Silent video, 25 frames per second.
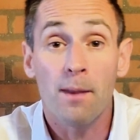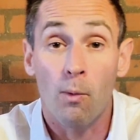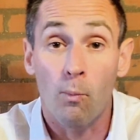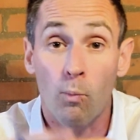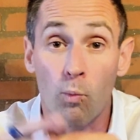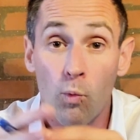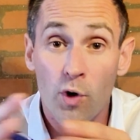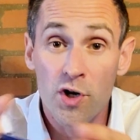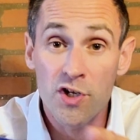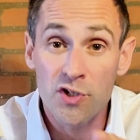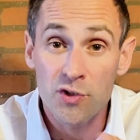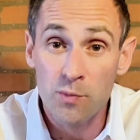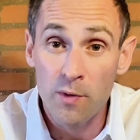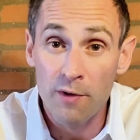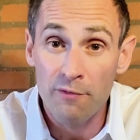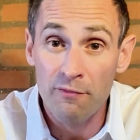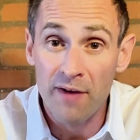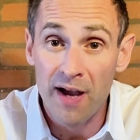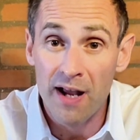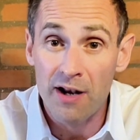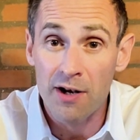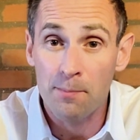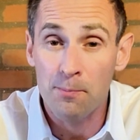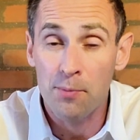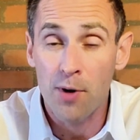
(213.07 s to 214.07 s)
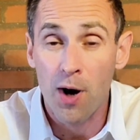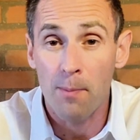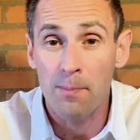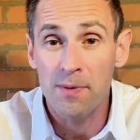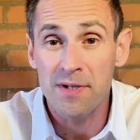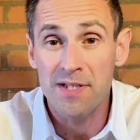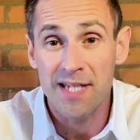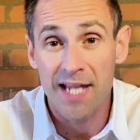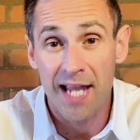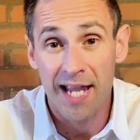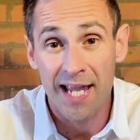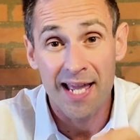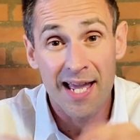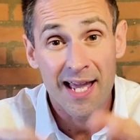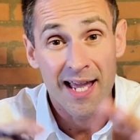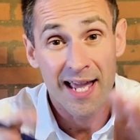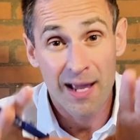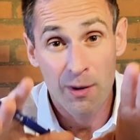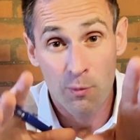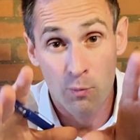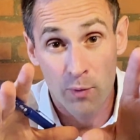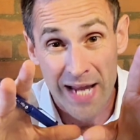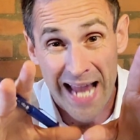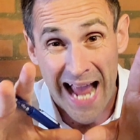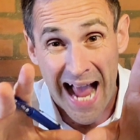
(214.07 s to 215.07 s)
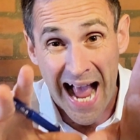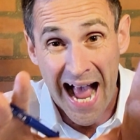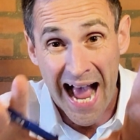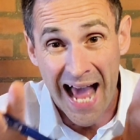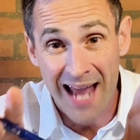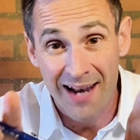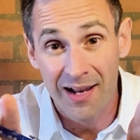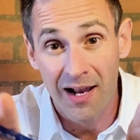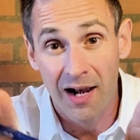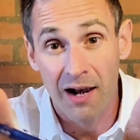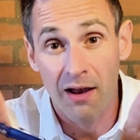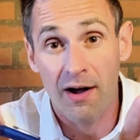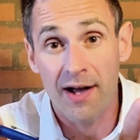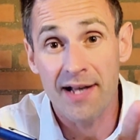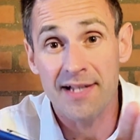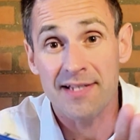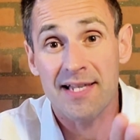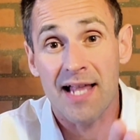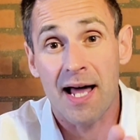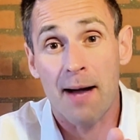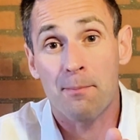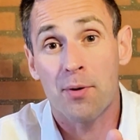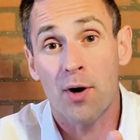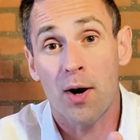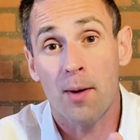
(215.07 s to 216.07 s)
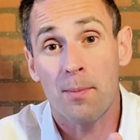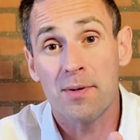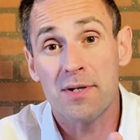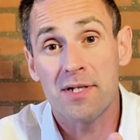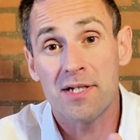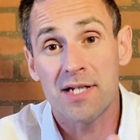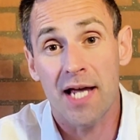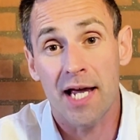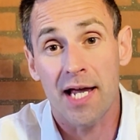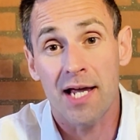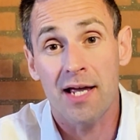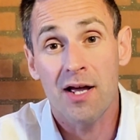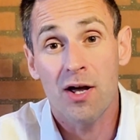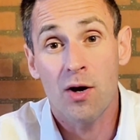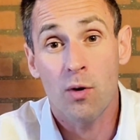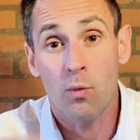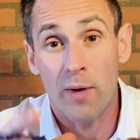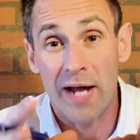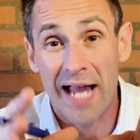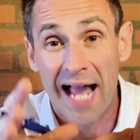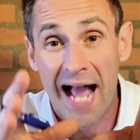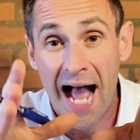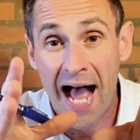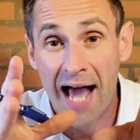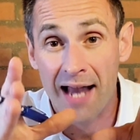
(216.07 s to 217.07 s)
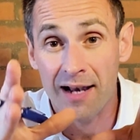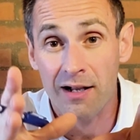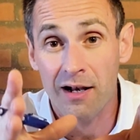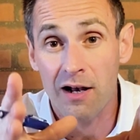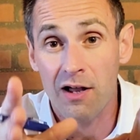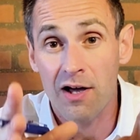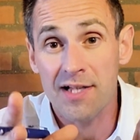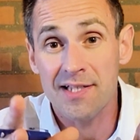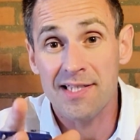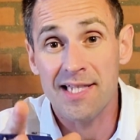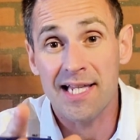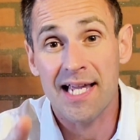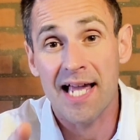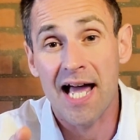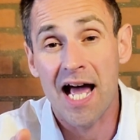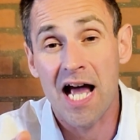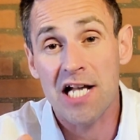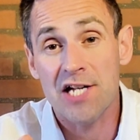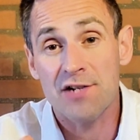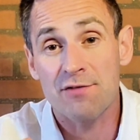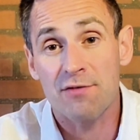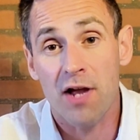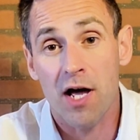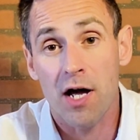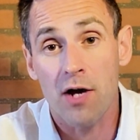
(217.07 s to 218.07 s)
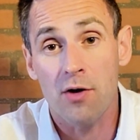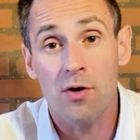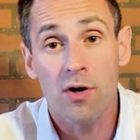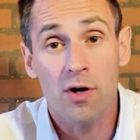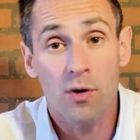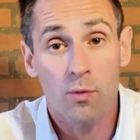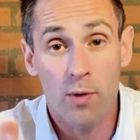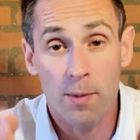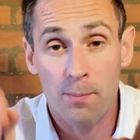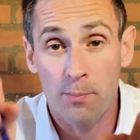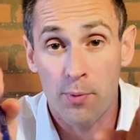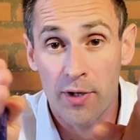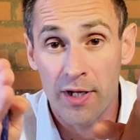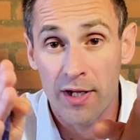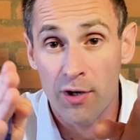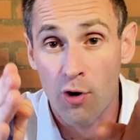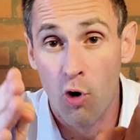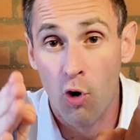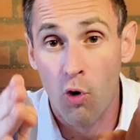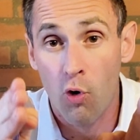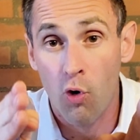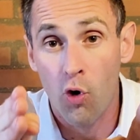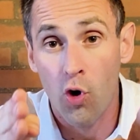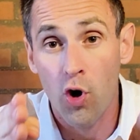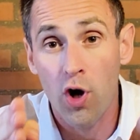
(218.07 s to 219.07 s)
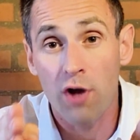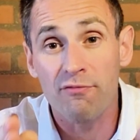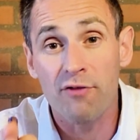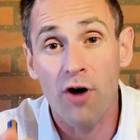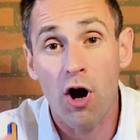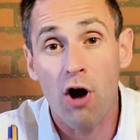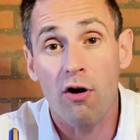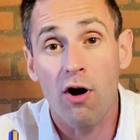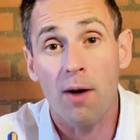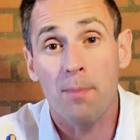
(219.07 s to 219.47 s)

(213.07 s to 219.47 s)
Once we've found a property, we analyze that property, we analyze the cash flow, we put in all of our